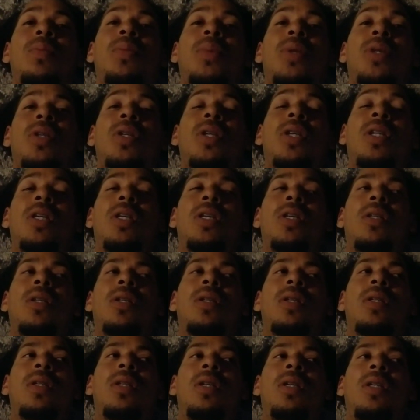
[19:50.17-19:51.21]
per year,
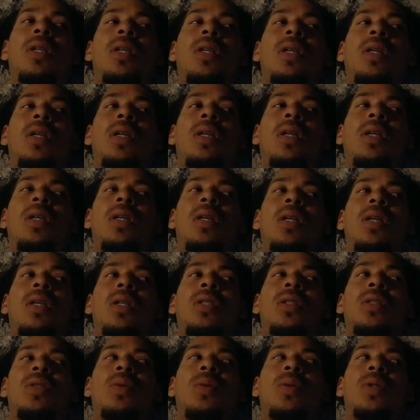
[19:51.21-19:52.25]

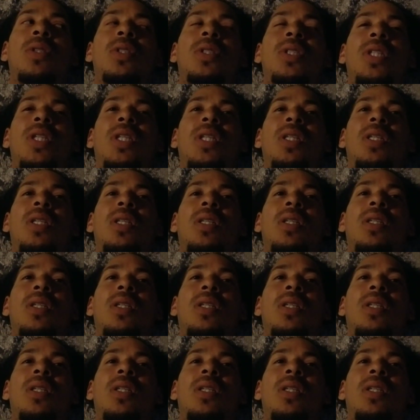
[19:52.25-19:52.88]
to where it's like,